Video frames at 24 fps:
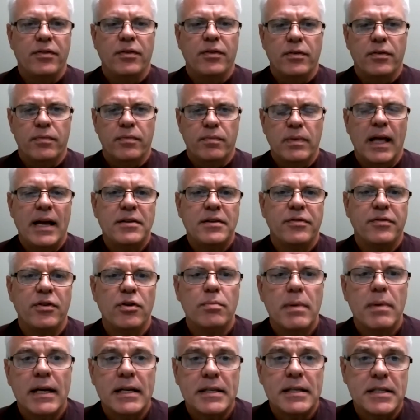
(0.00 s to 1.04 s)
few, last
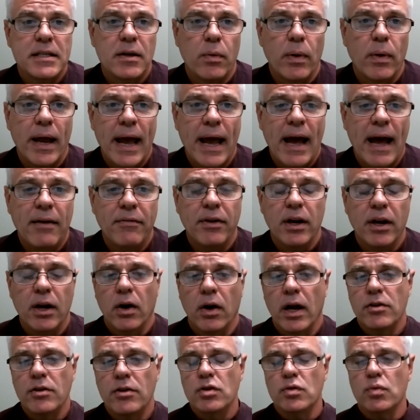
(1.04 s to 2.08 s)
few minutes that we have
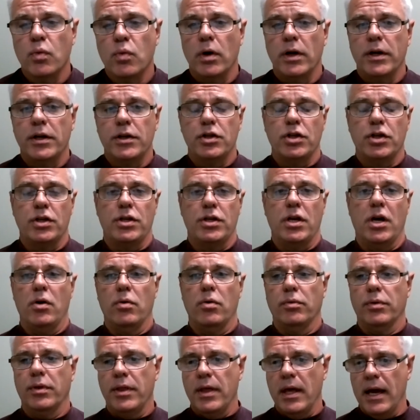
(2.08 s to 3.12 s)
here, I just wanted to
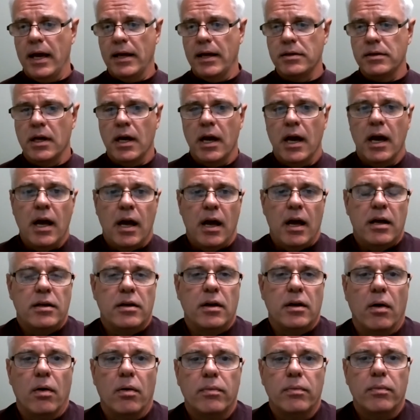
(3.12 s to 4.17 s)
note that
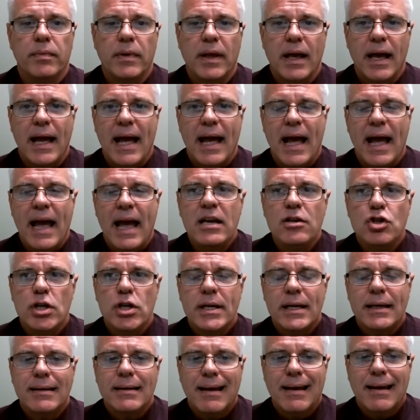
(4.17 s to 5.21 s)
you know
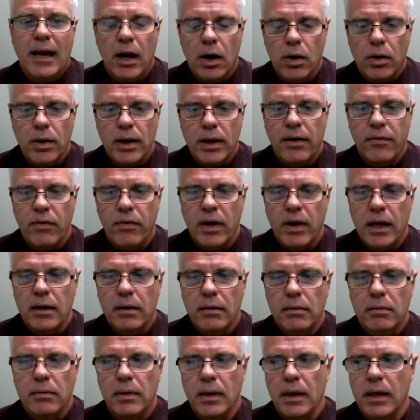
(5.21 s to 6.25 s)
aging and
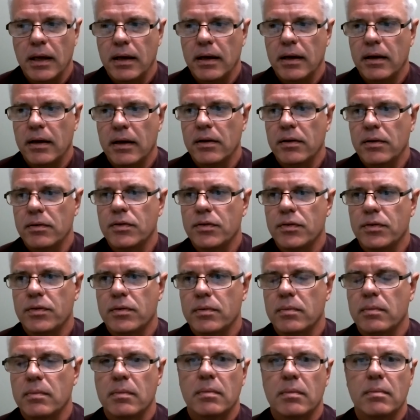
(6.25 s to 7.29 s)
caregiving
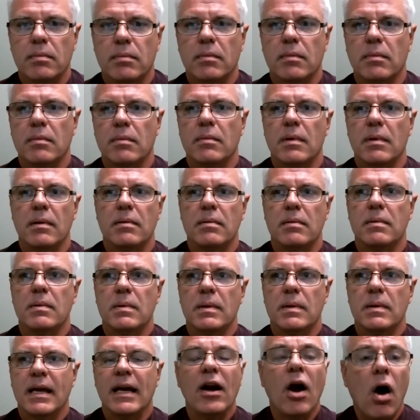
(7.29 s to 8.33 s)
is
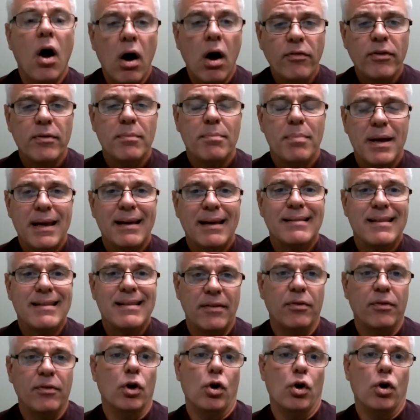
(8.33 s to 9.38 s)
can often be a
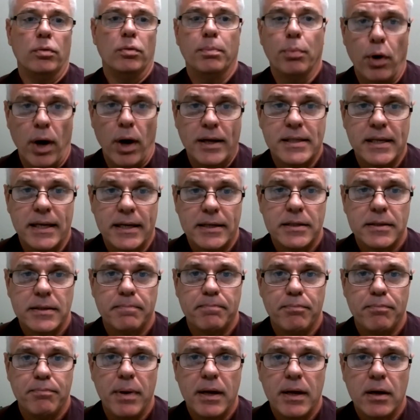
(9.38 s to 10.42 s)
difficult process
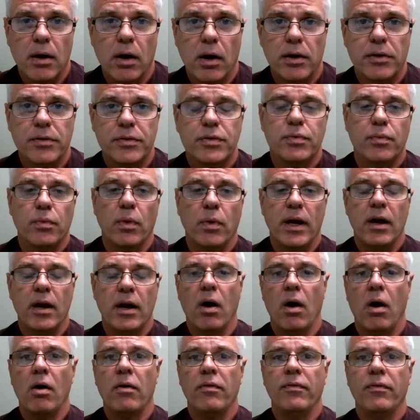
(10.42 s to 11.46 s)
because we
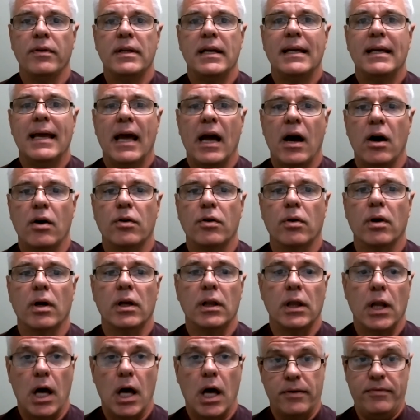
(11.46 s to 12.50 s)
often encounter
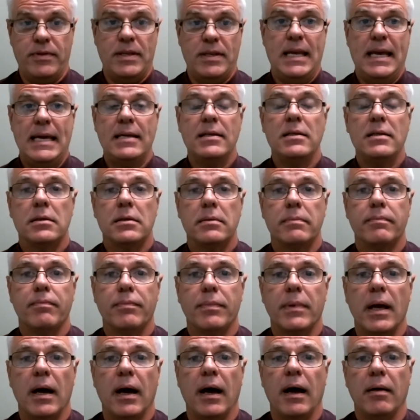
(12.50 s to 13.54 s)
a lot of needs
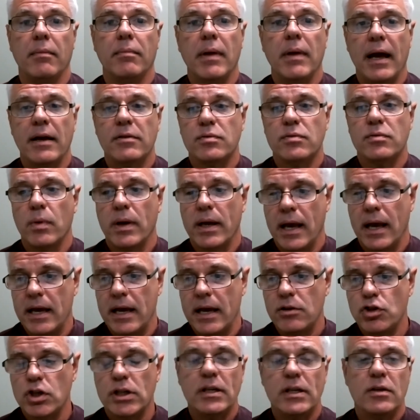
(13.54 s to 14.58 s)
um, as we
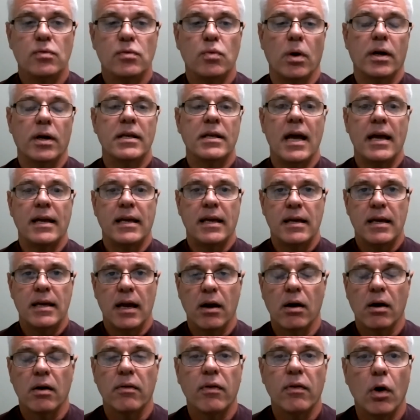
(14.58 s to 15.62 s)
age and as we're taking
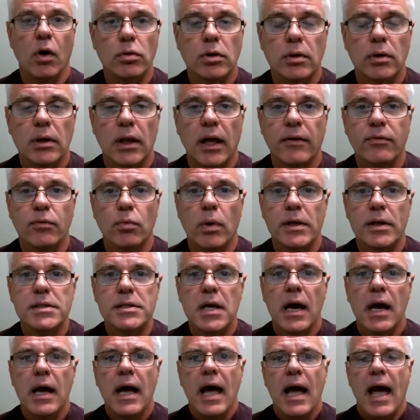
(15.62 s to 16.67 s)
care of older loved
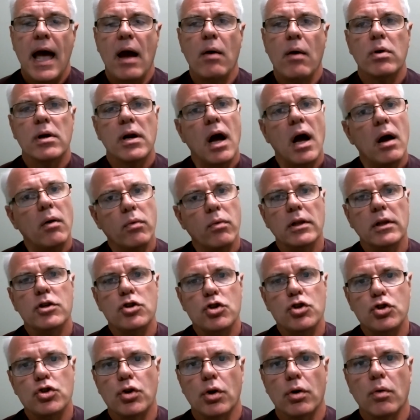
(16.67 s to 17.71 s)
ones. And we're not really
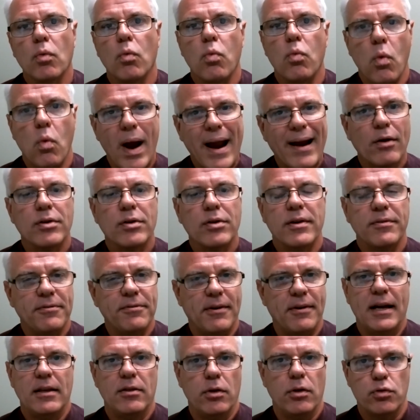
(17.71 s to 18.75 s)
sure where to
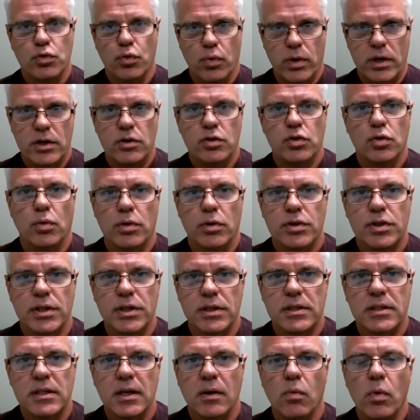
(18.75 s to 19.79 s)
find those
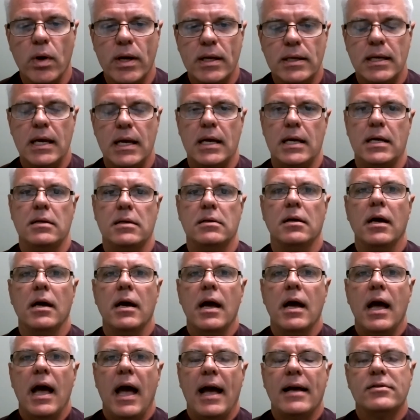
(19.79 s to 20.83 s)
resources that we need.
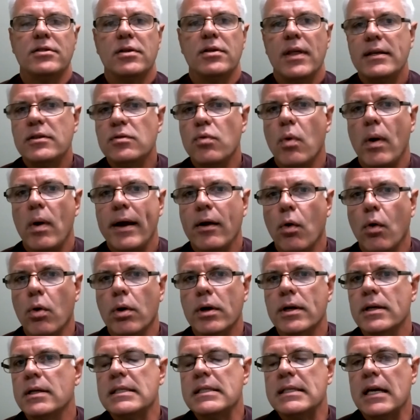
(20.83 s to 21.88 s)
And so that's why
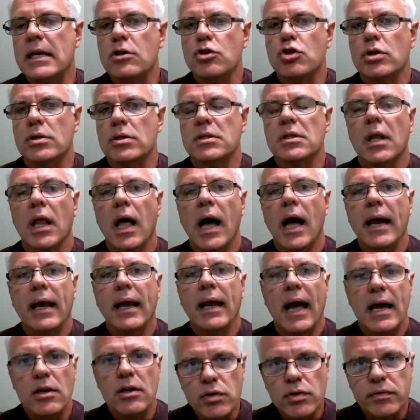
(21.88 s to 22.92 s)
organizations like
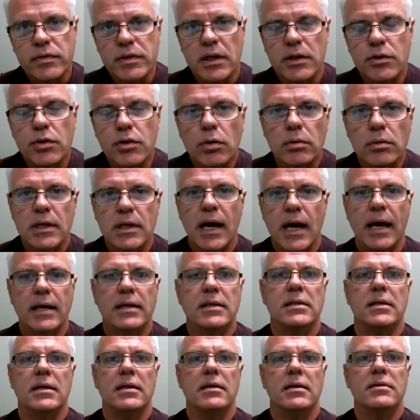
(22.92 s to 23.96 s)
Age of Central
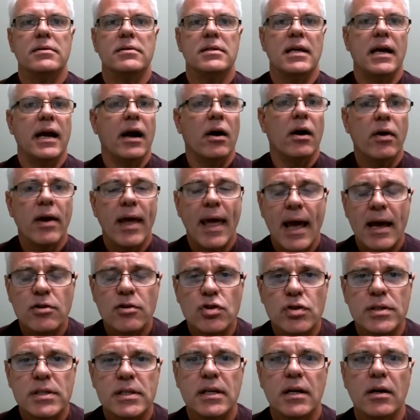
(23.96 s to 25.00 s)
Texas, the Area
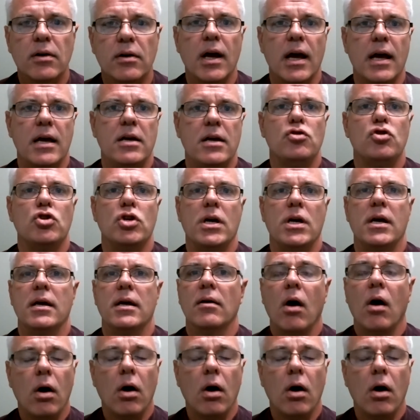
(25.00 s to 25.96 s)
Agency on Aging,